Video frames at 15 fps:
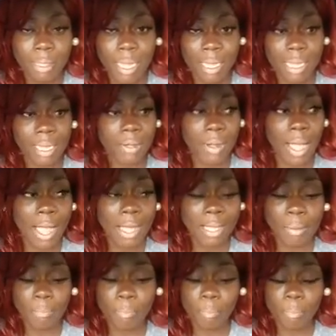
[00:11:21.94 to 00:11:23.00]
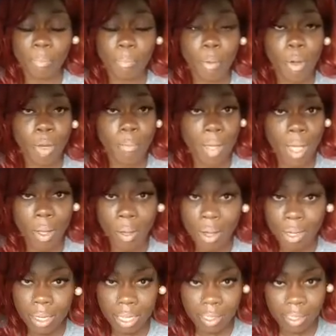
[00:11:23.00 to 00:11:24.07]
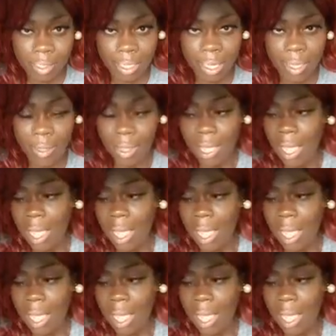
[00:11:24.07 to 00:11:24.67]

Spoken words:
Like, you know, I can pour my heart out to y'all.